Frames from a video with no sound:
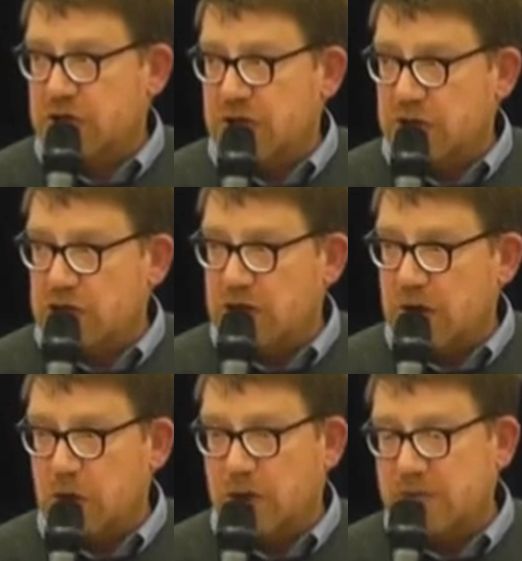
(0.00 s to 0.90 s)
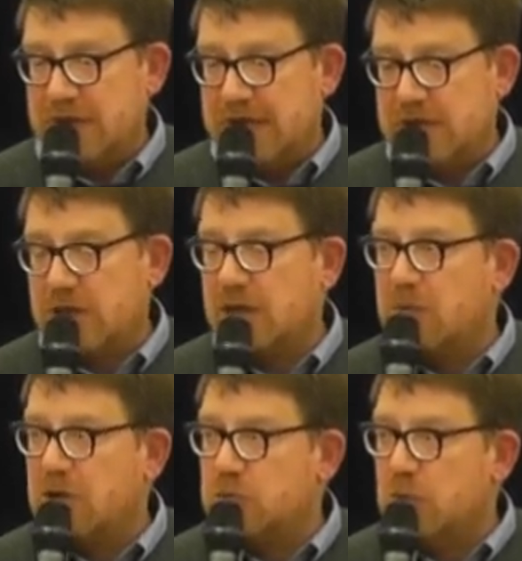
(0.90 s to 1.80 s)
changes going on in policing, and a
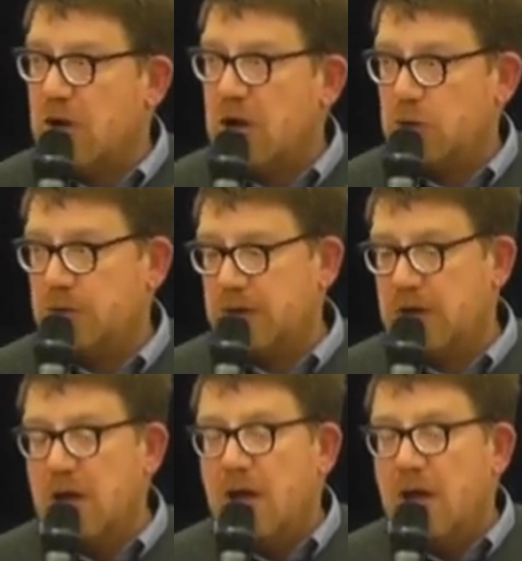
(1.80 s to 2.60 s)
much more open.